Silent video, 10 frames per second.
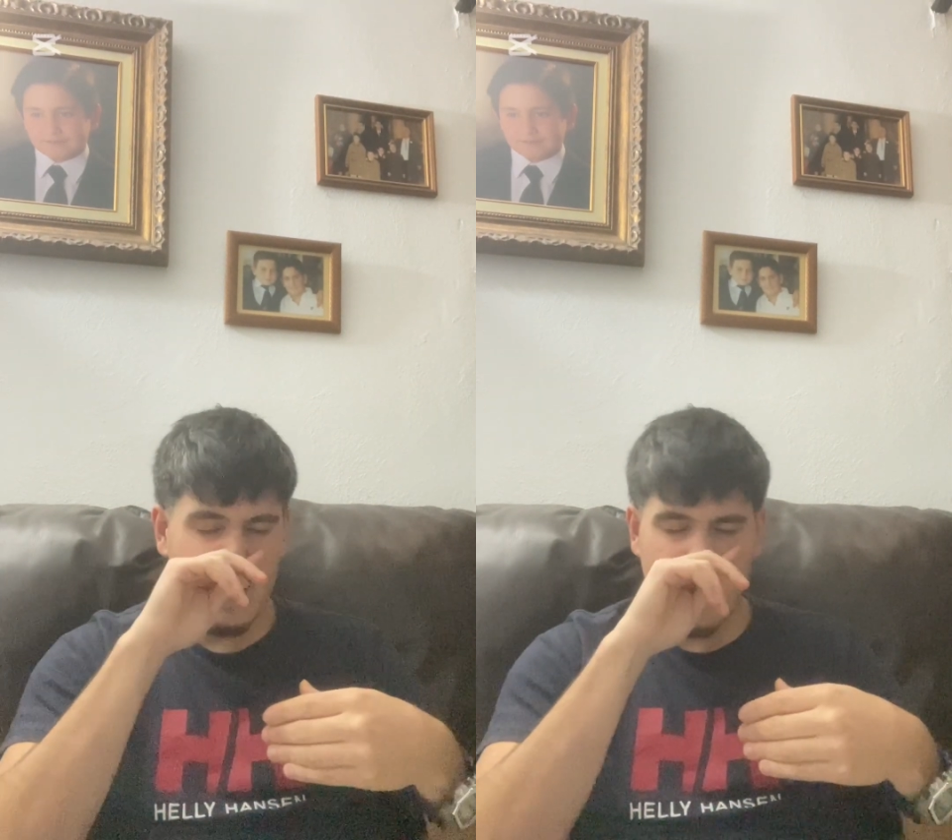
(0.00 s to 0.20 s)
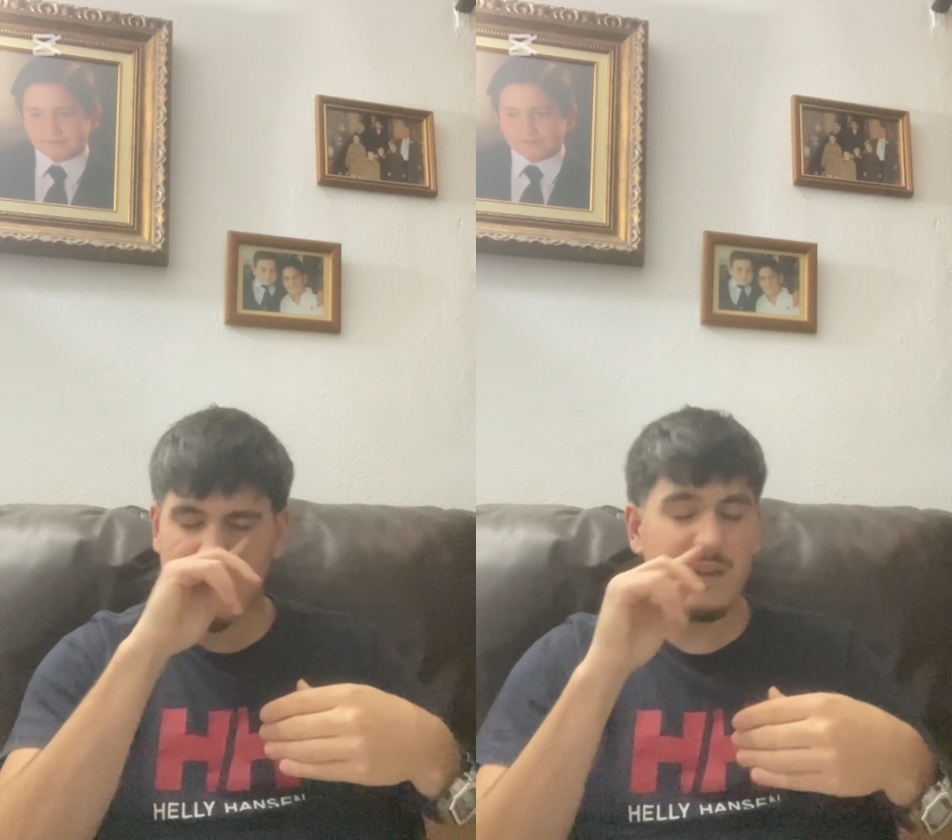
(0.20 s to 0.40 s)

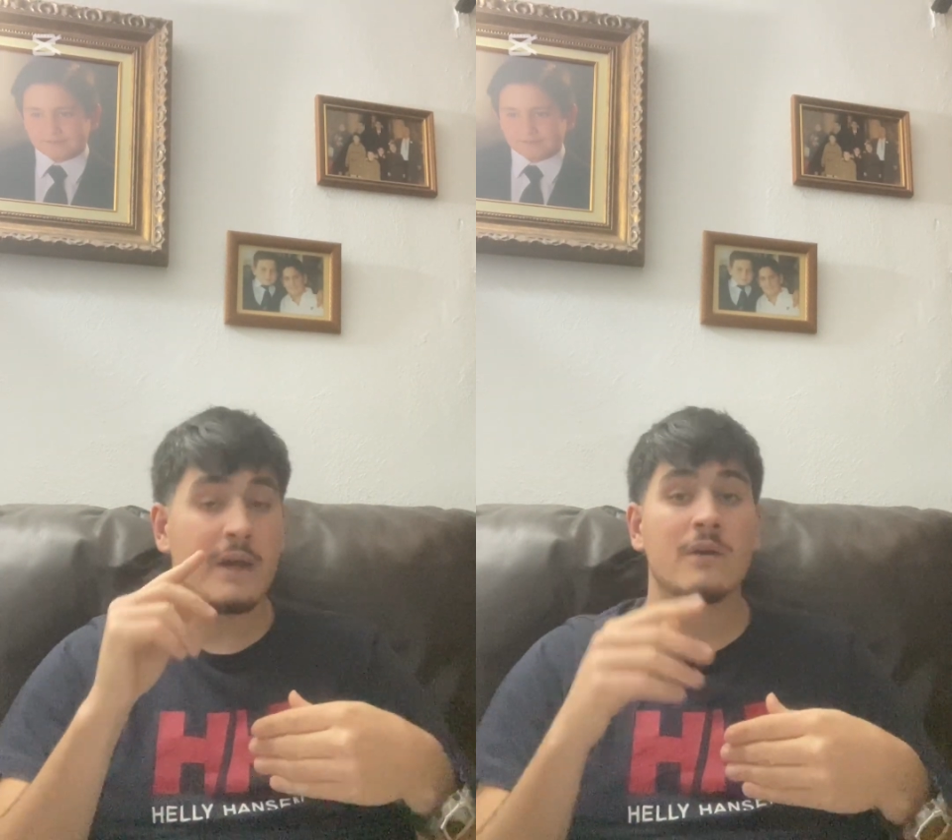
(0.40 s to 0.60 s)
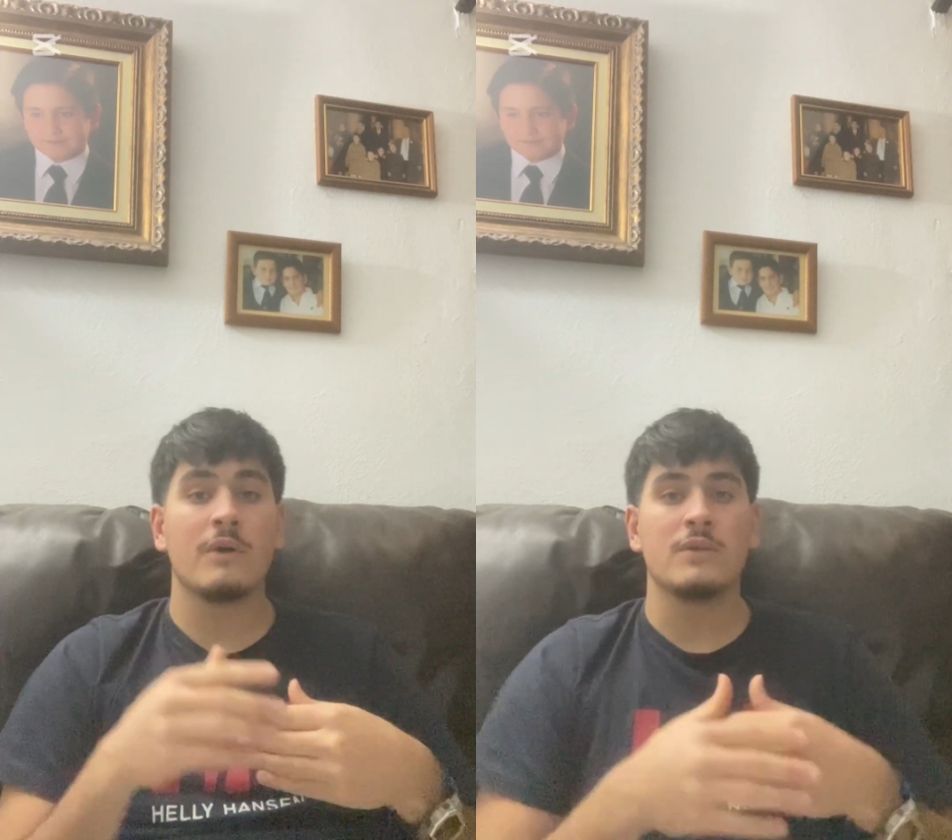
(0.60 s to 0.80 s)
and they are
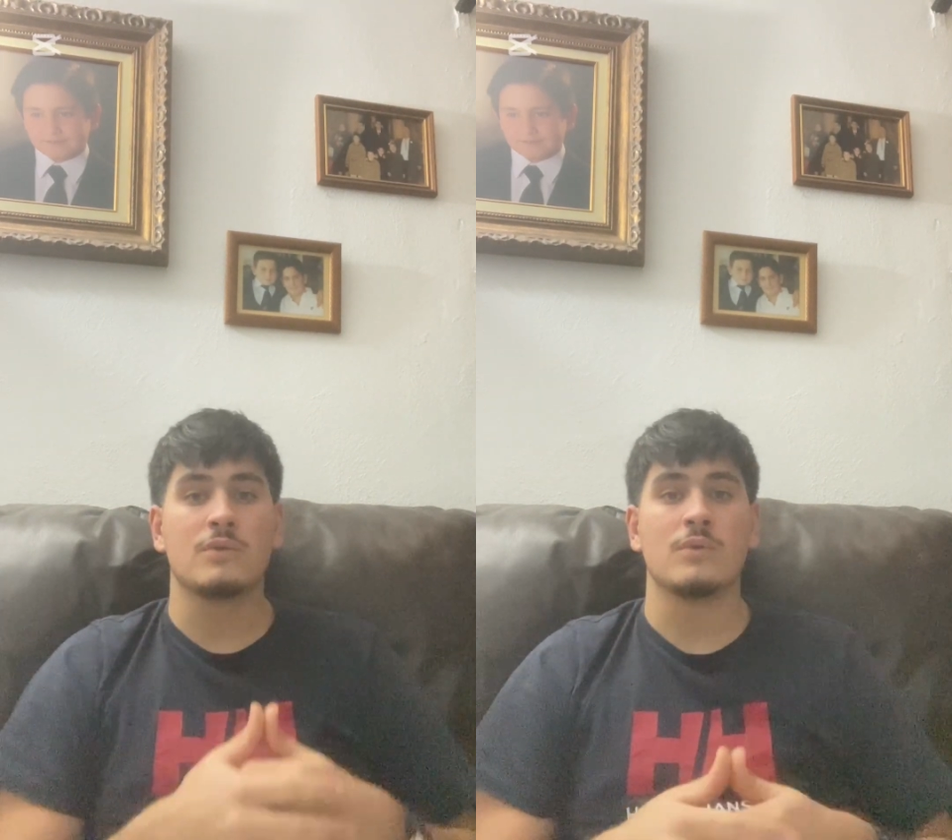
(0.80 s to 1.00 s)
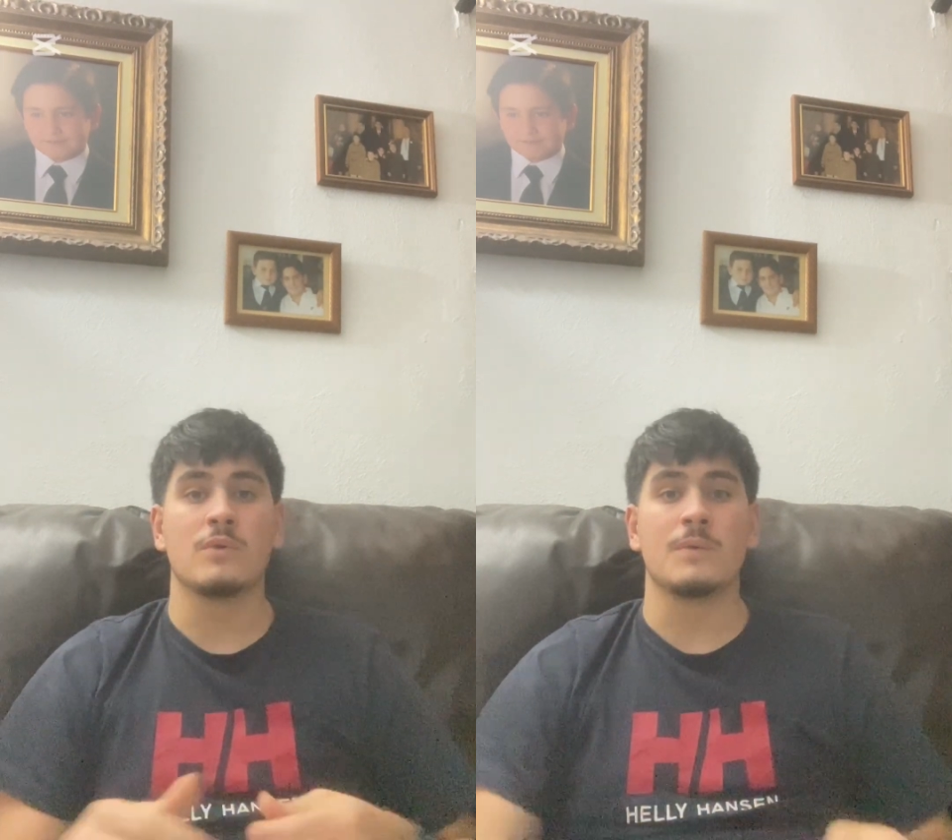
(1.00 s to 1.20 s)
going
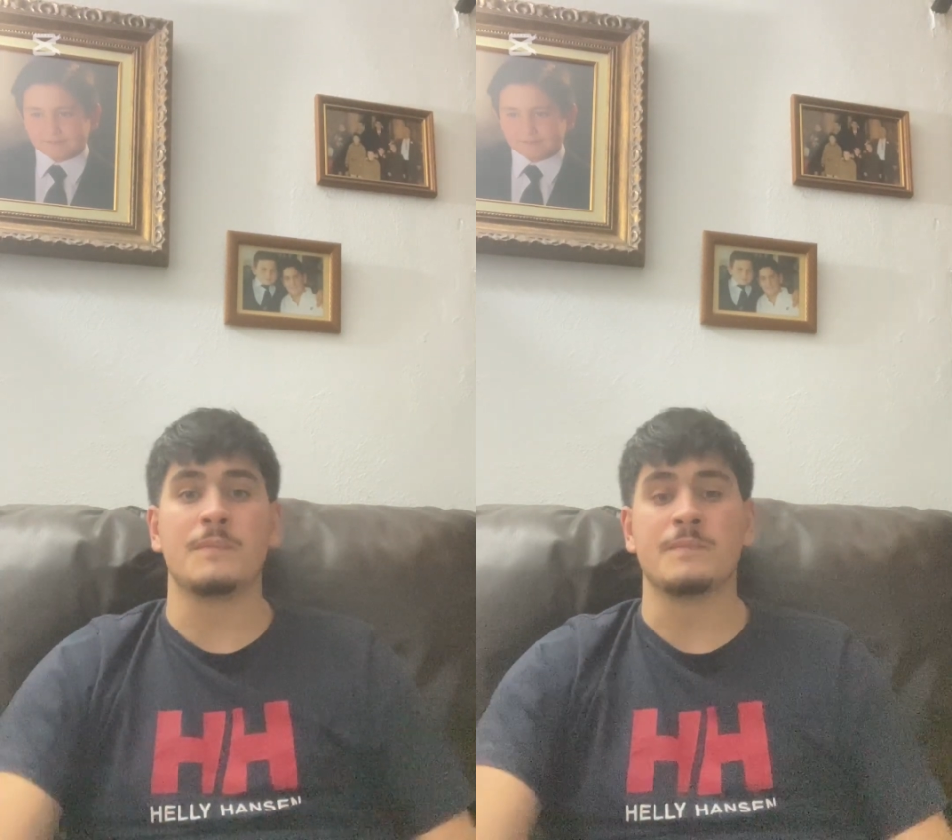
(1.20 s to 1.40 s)
to